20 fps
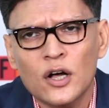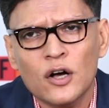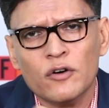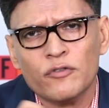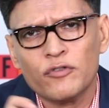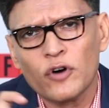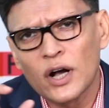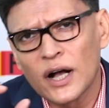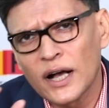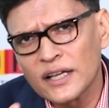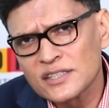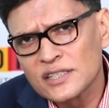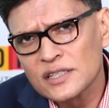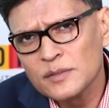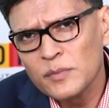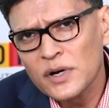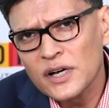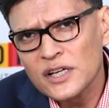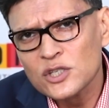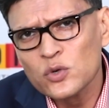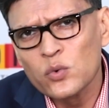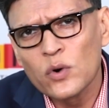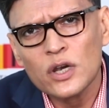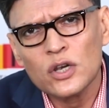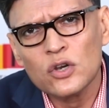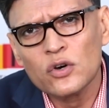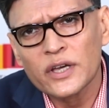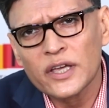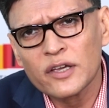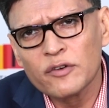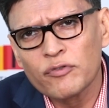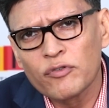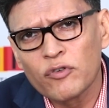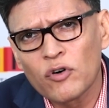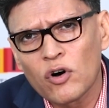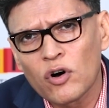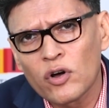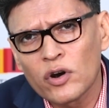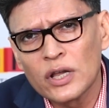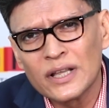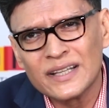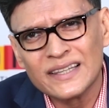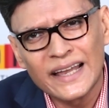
For customers who are looking for